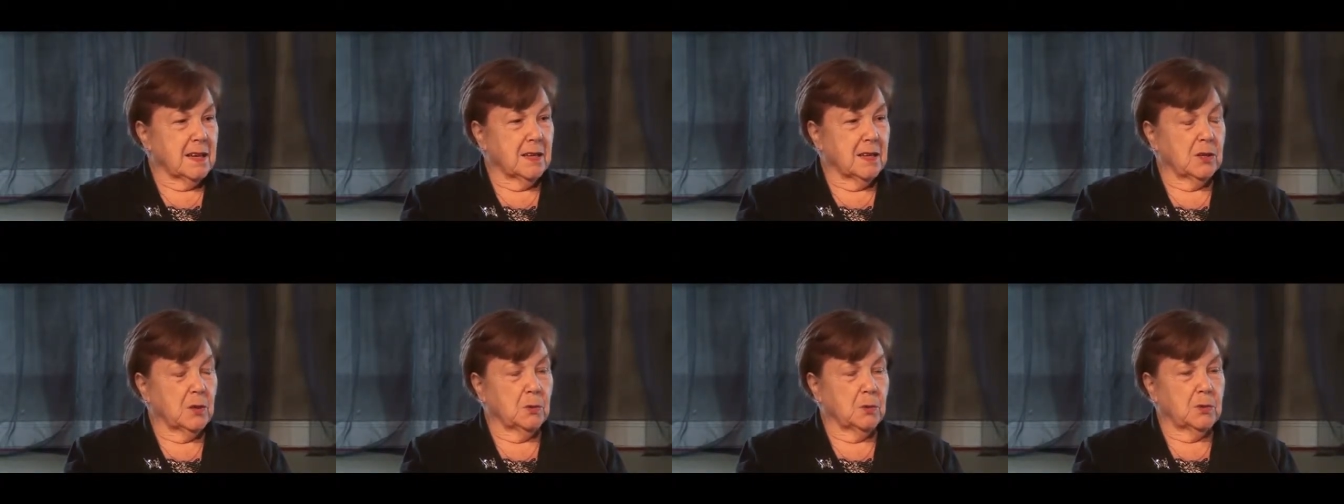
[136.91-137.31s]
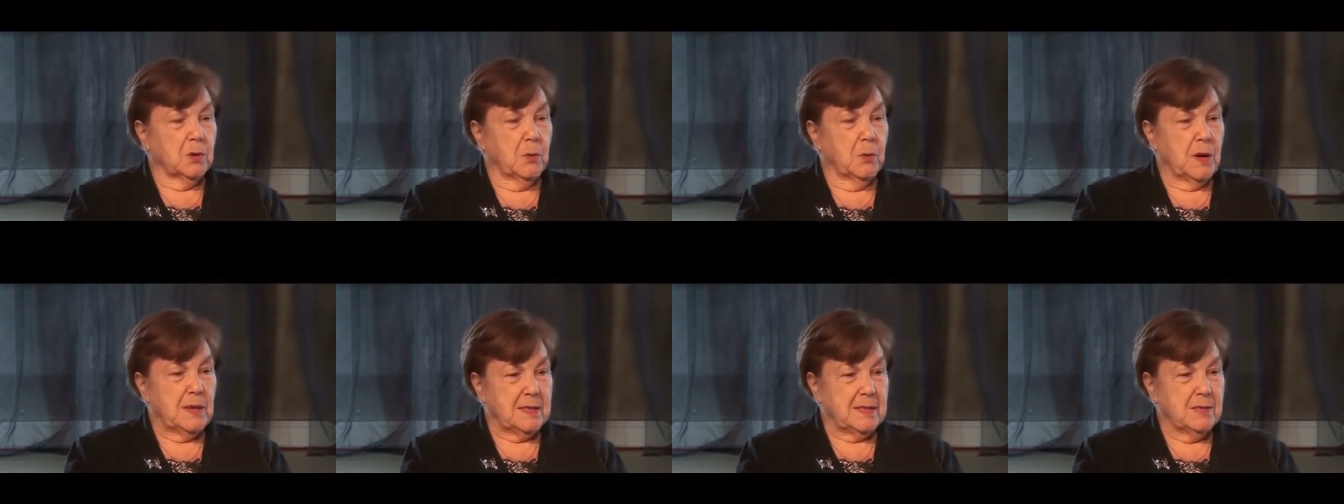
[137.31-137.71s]
and there,
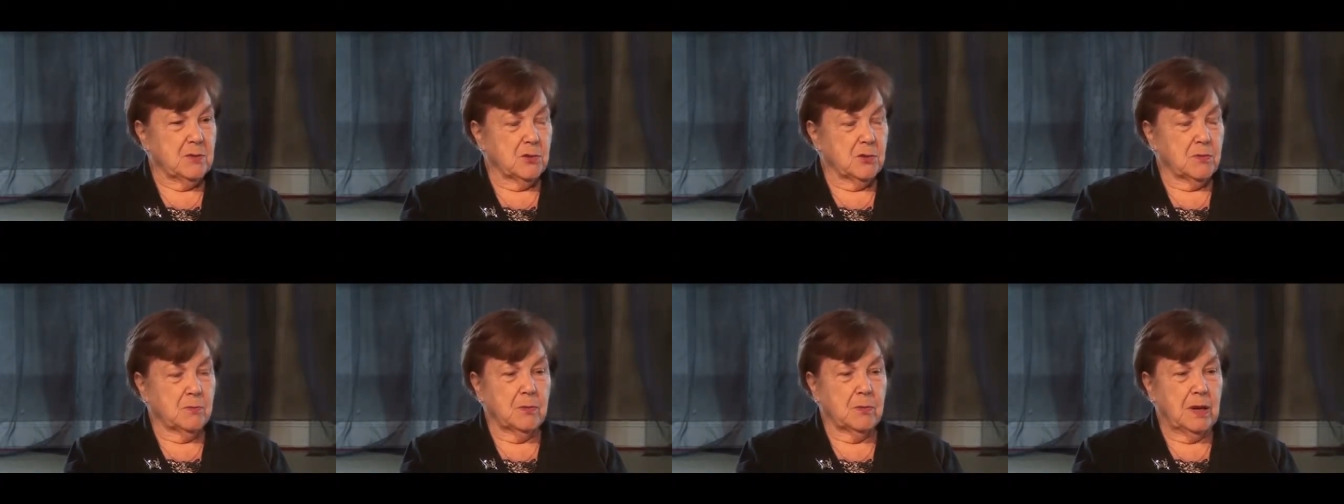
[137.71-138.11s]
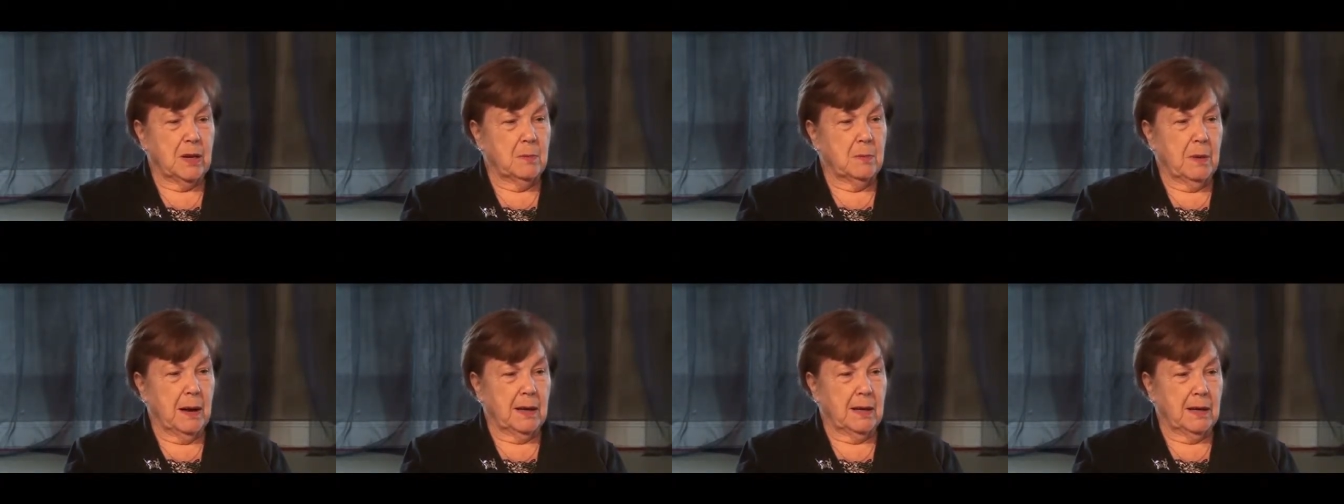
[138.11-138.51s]
there wasn't
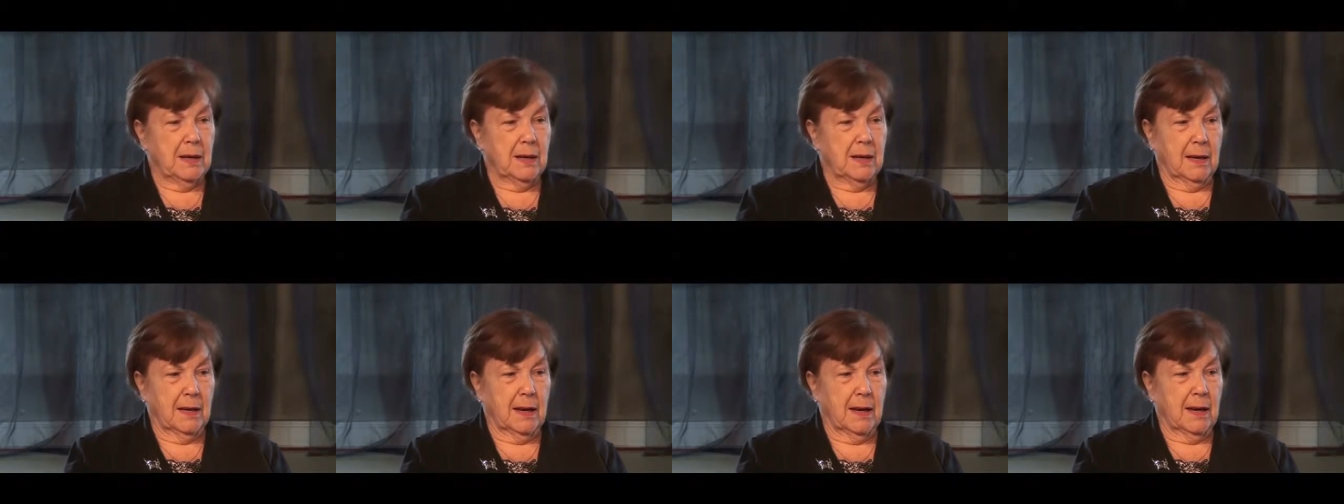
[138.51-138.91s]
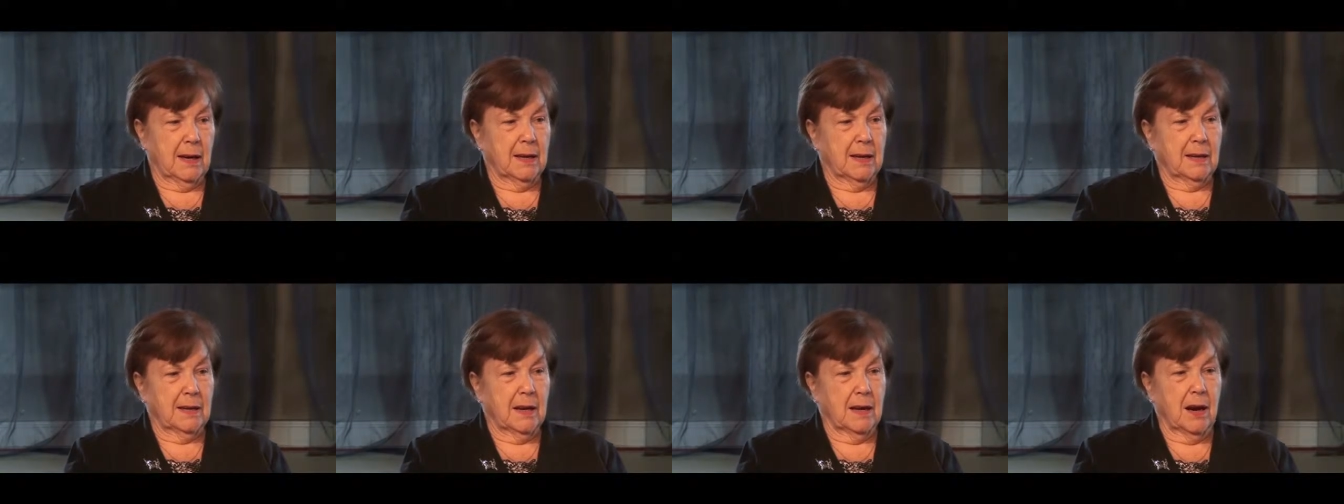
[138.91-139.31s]
really many uh,
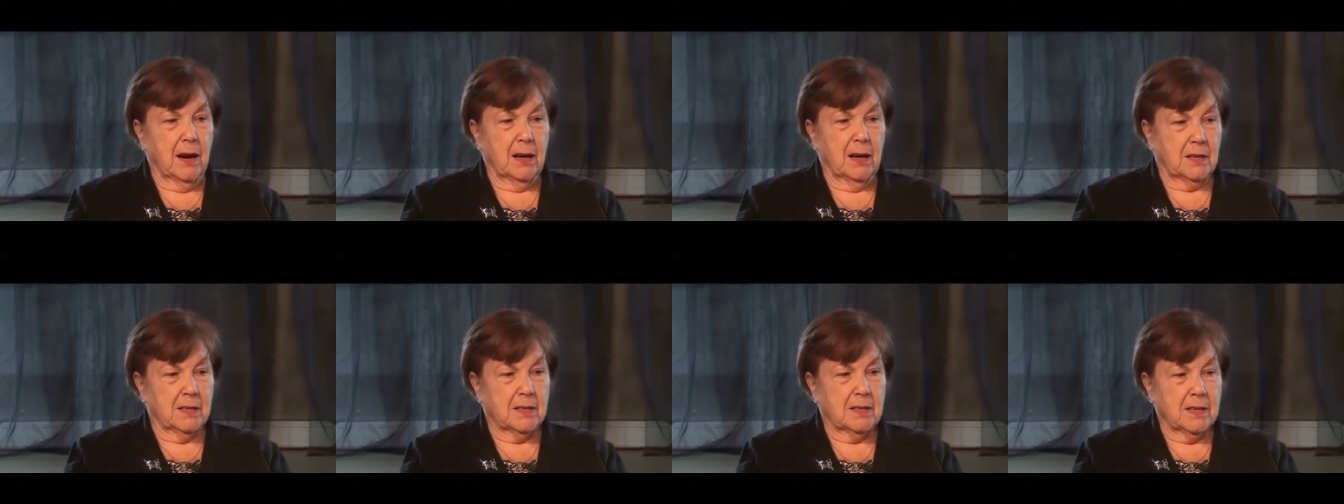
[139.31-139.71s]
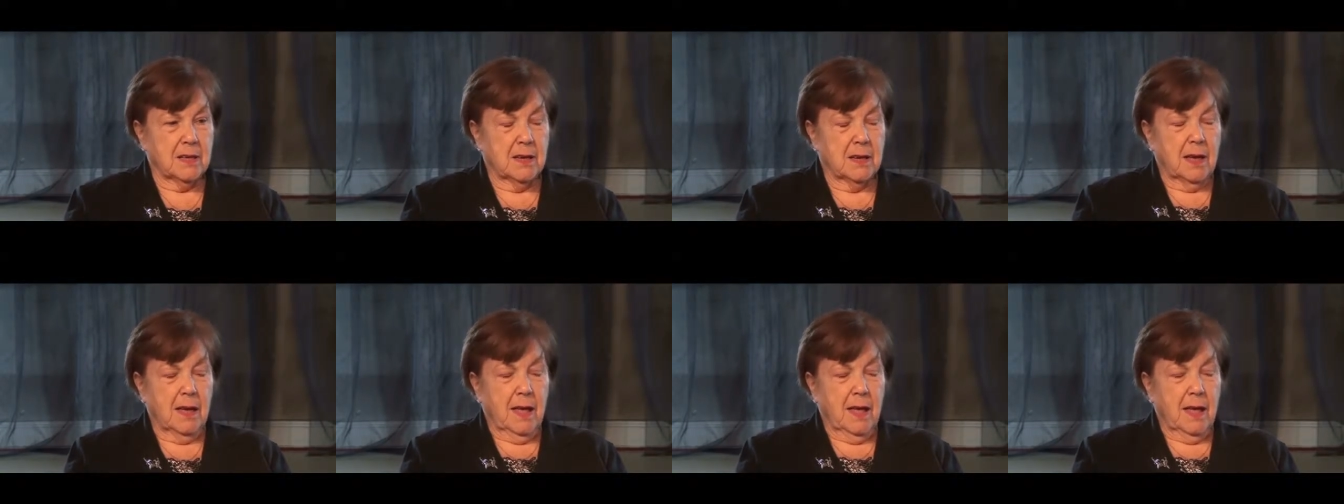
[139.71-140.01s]
in Ireland.